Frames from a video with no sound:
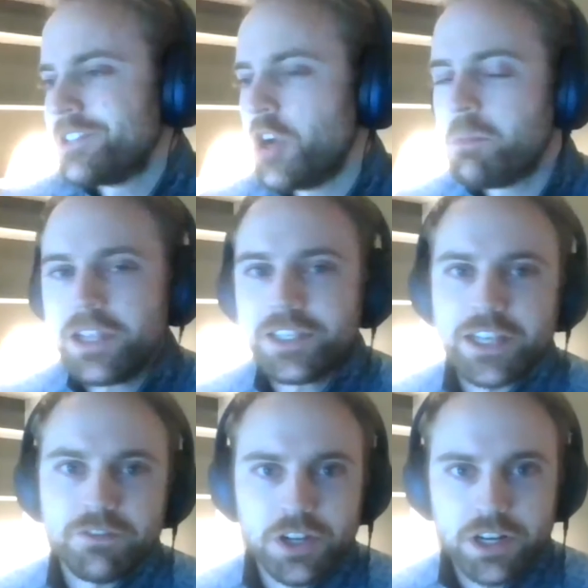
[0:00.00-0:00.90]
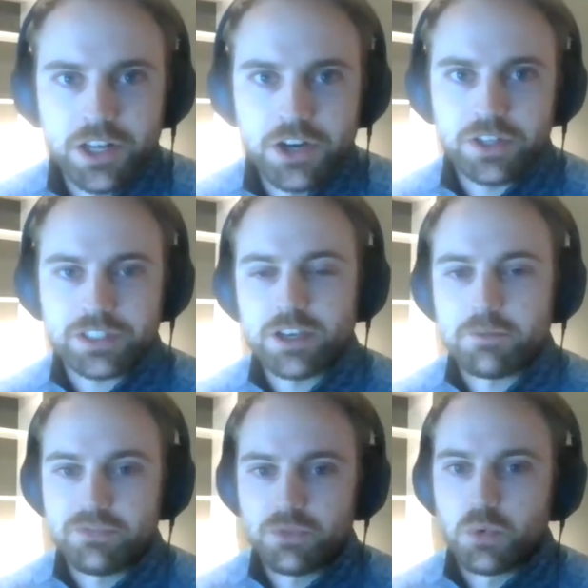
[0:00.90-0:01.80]
nobody's ever going to know except
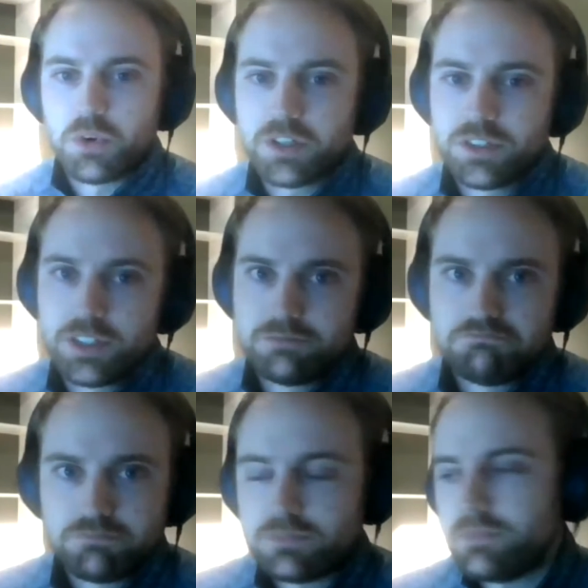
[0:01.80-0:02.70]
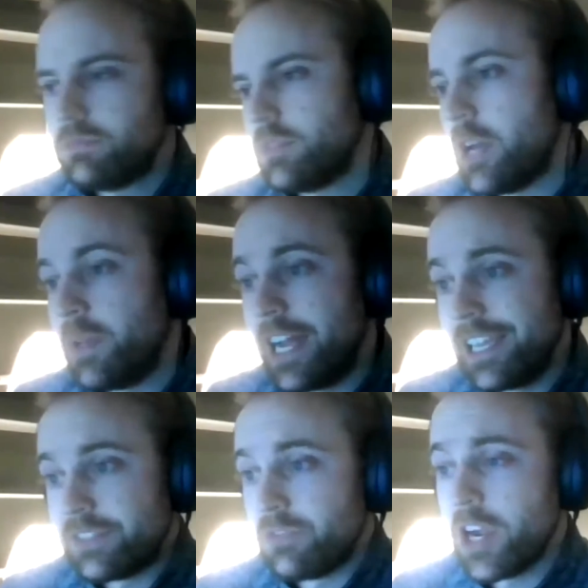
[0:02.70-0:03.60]
for. I mean, I
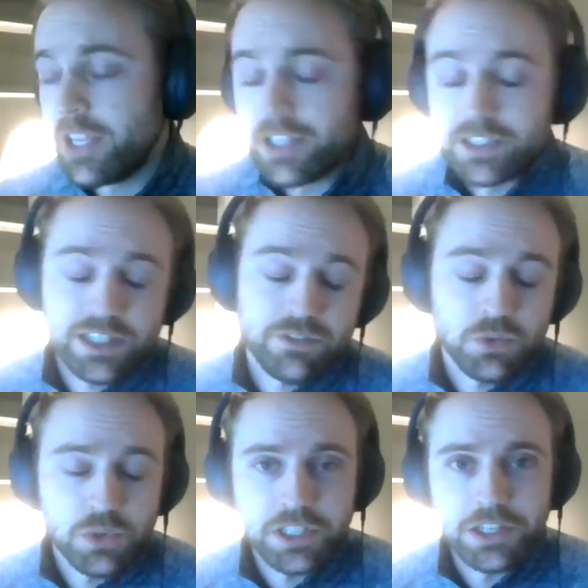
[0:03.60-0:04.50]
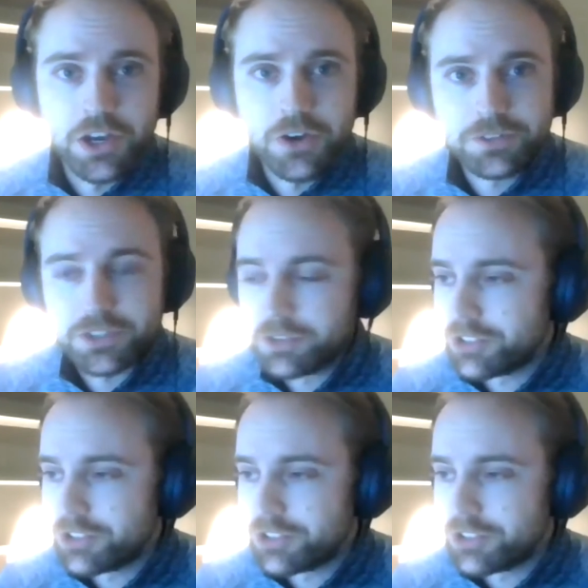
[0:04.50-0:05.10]
guess Freddie doesn't even really know. So it's